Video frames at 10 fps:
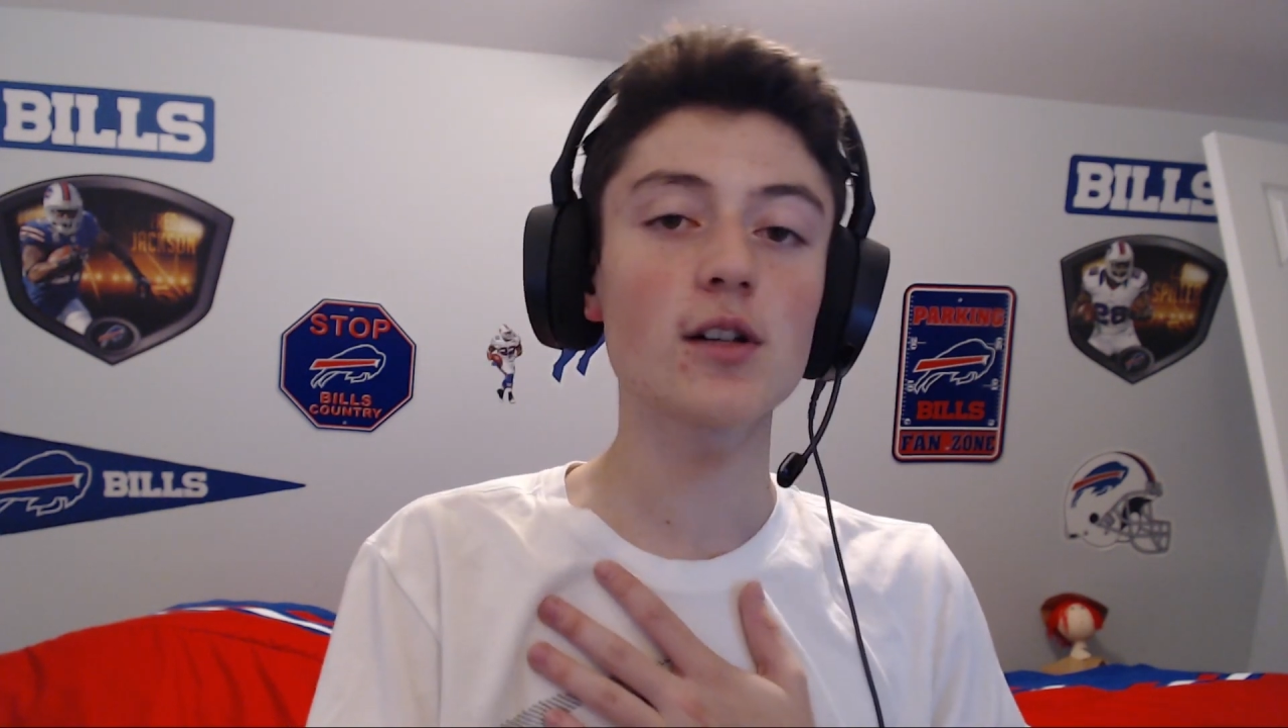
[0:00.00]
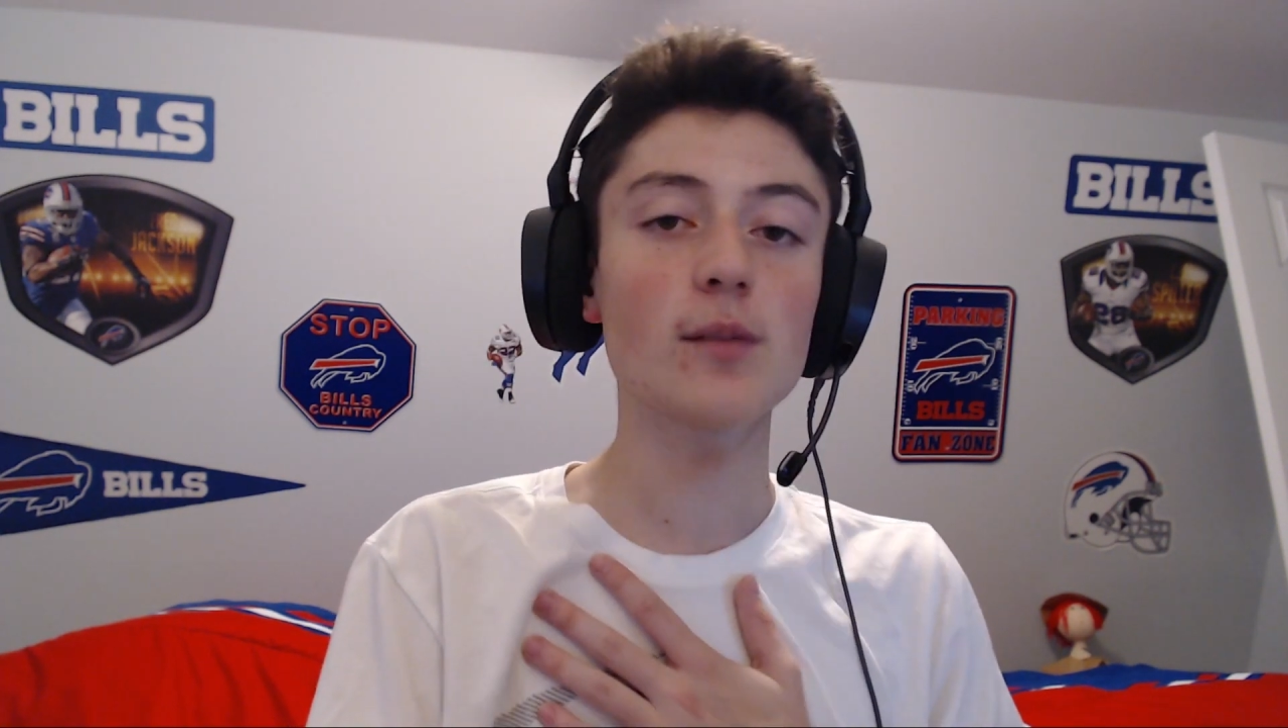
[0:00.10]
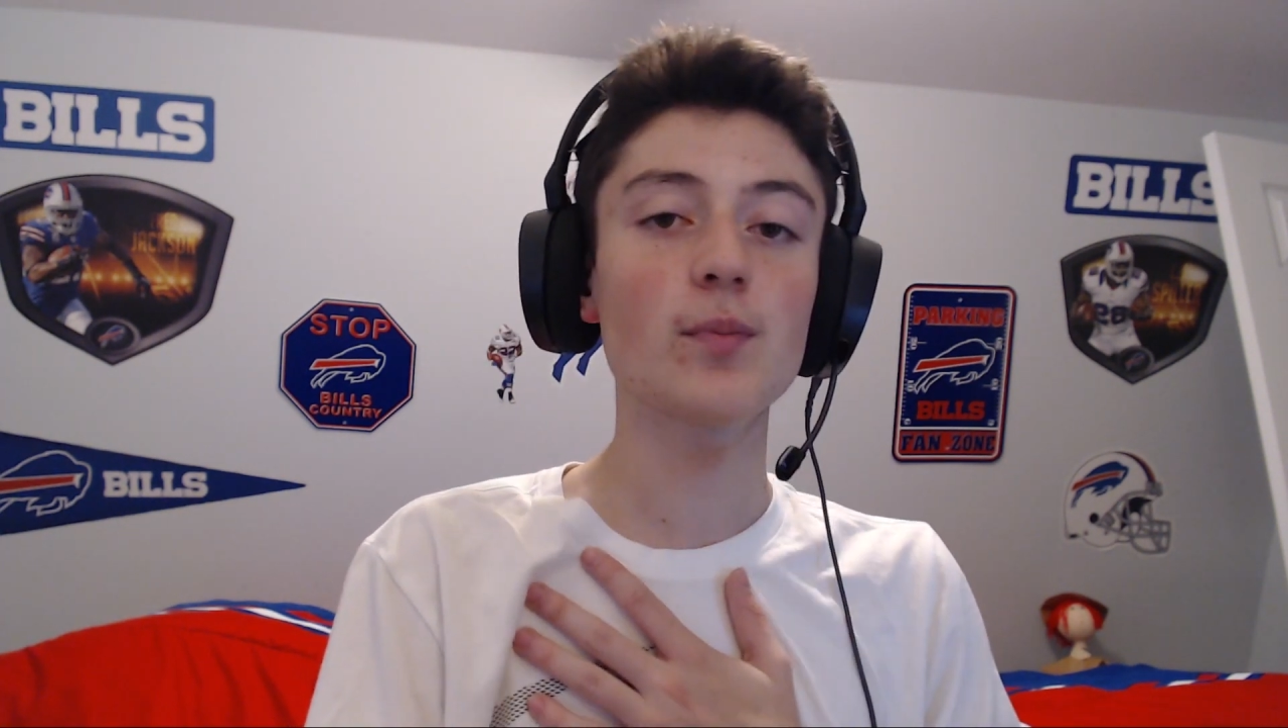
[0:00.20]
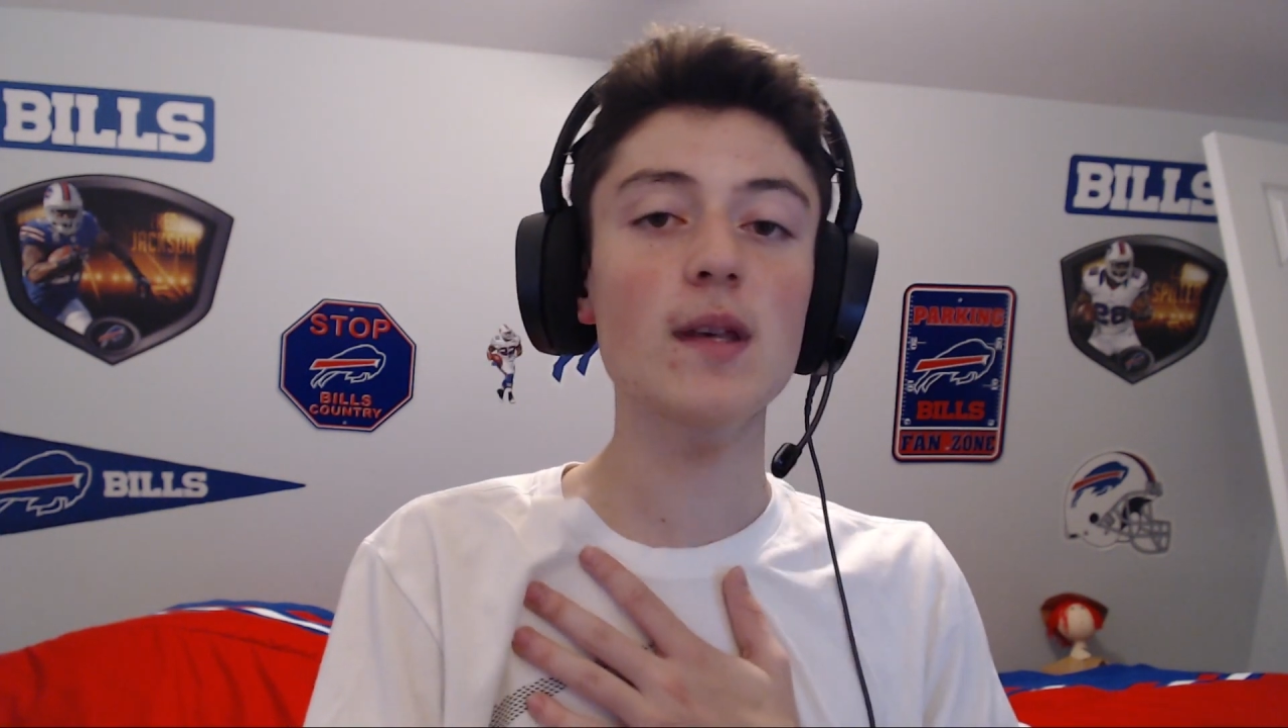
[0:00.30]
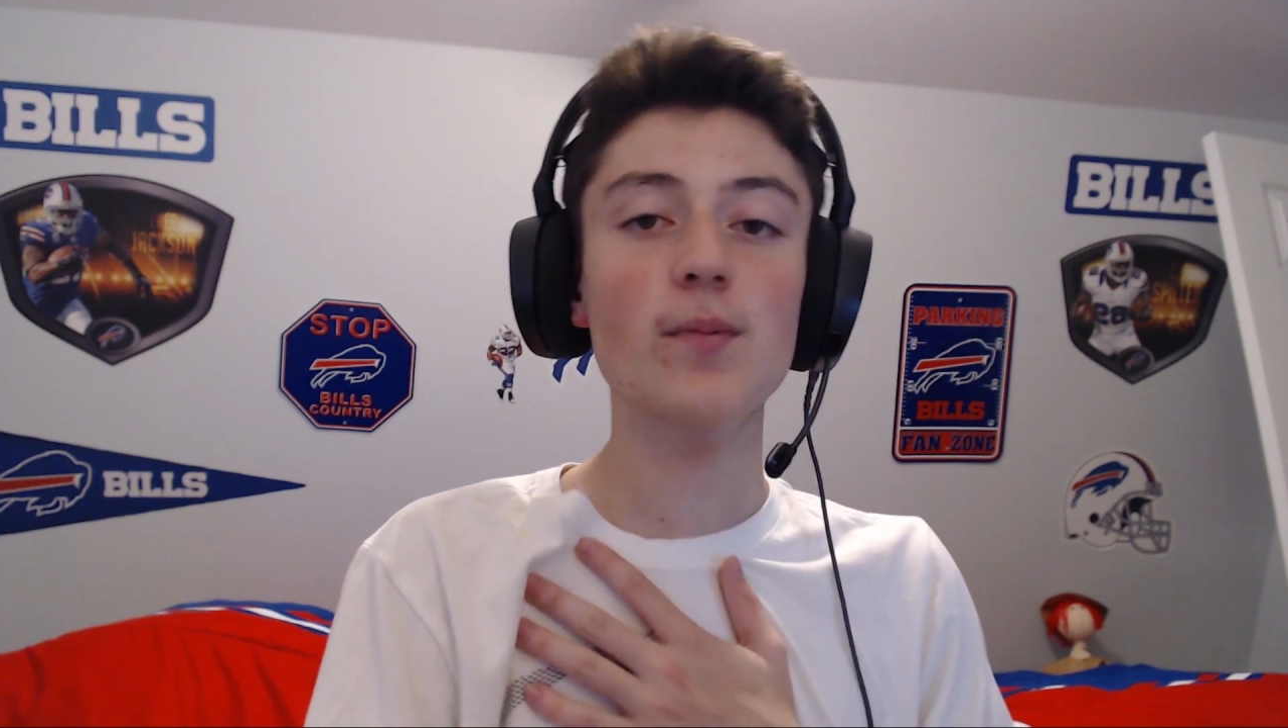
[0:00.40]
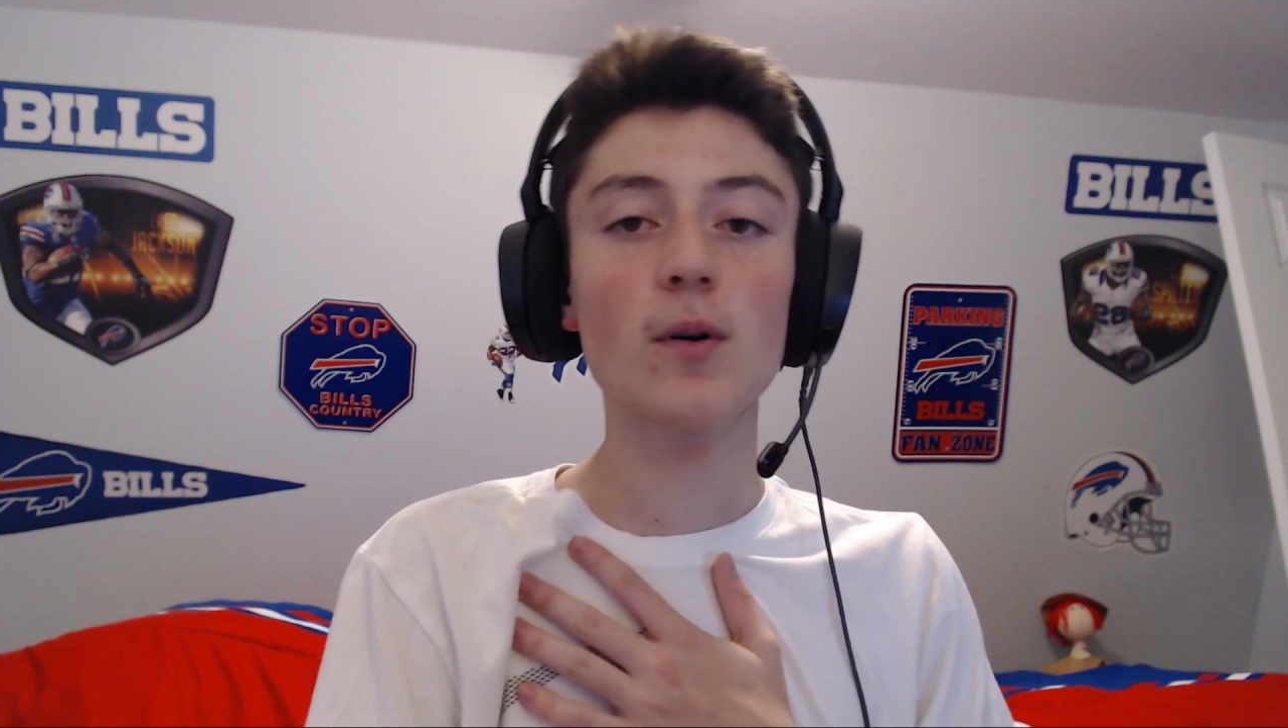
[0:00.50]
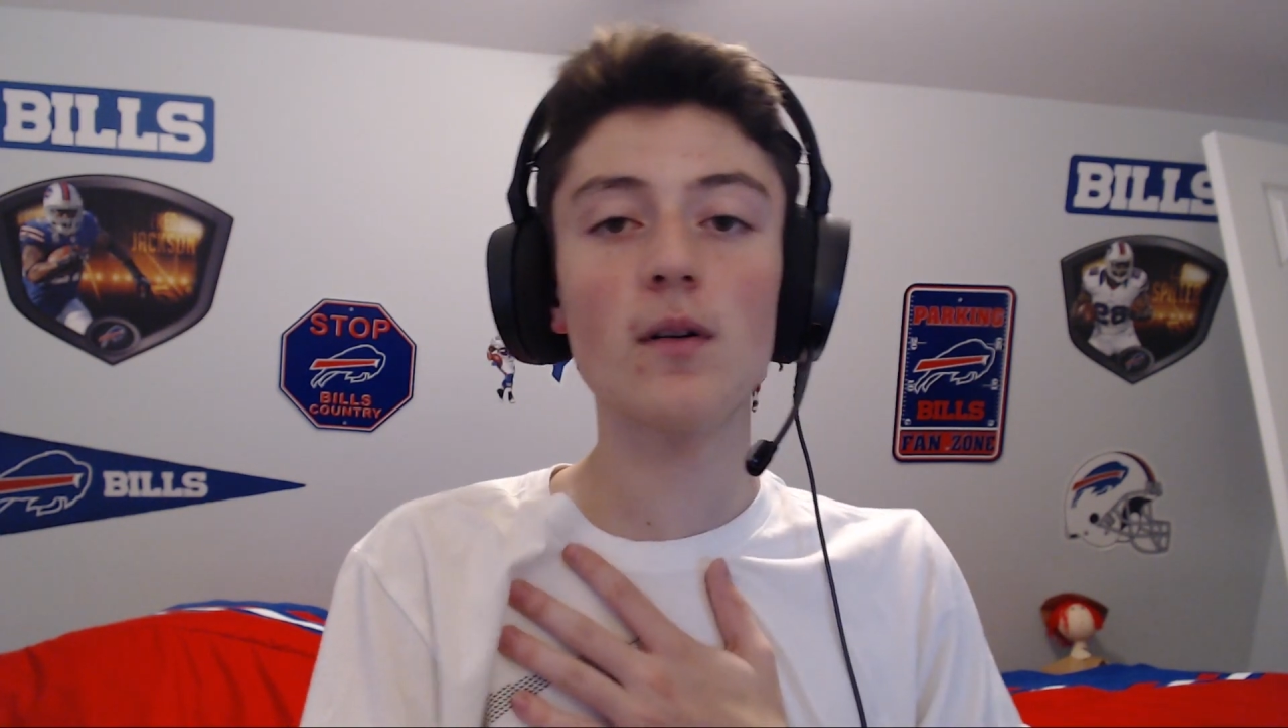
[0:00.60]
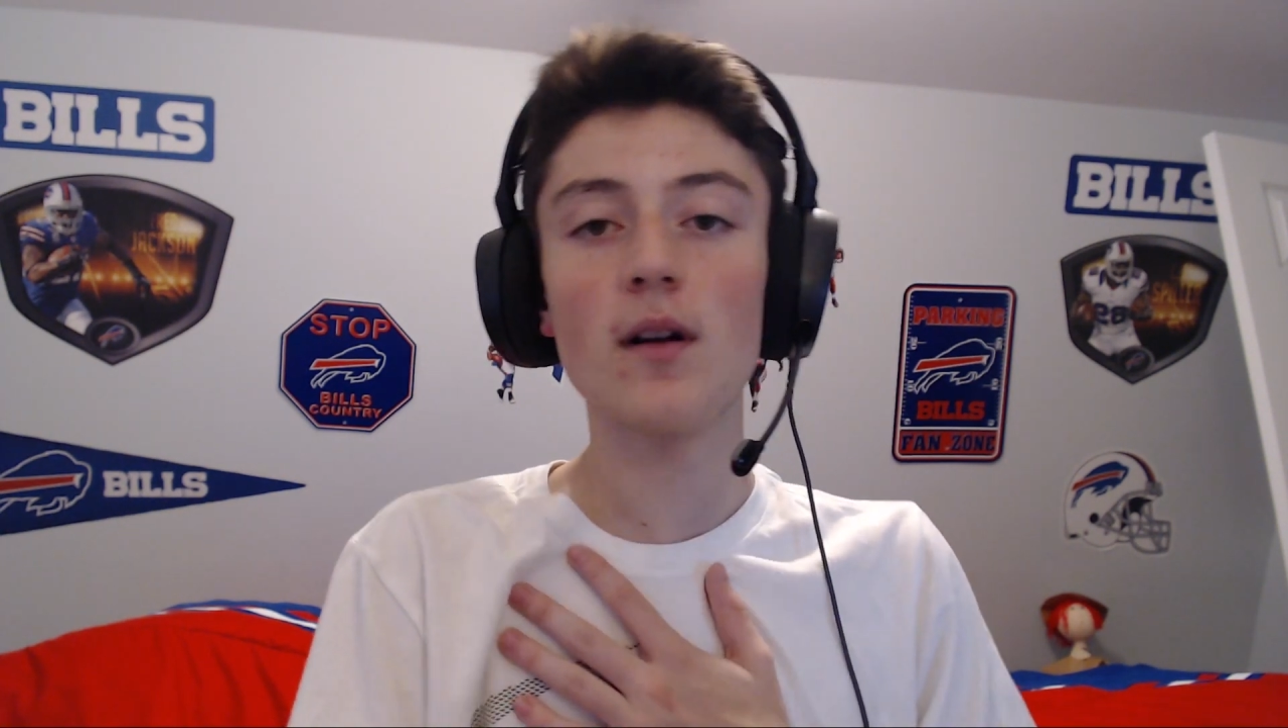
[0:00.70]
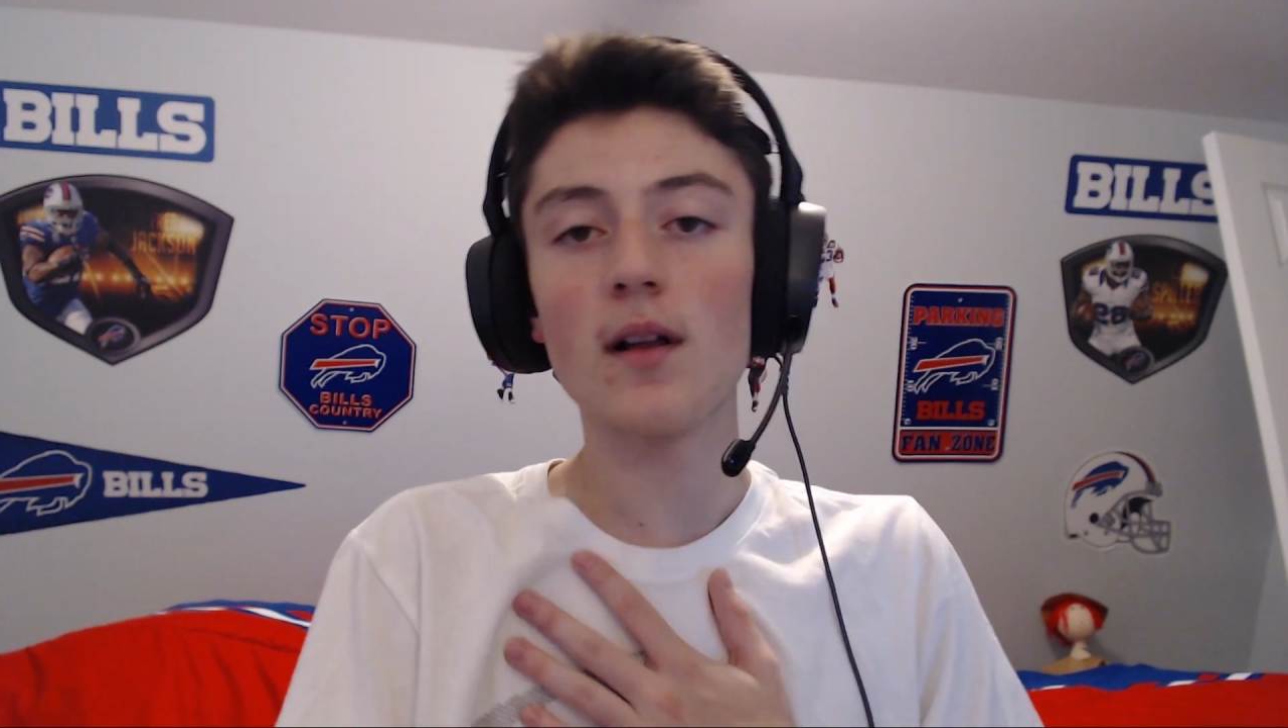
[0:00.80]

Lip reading: couple people.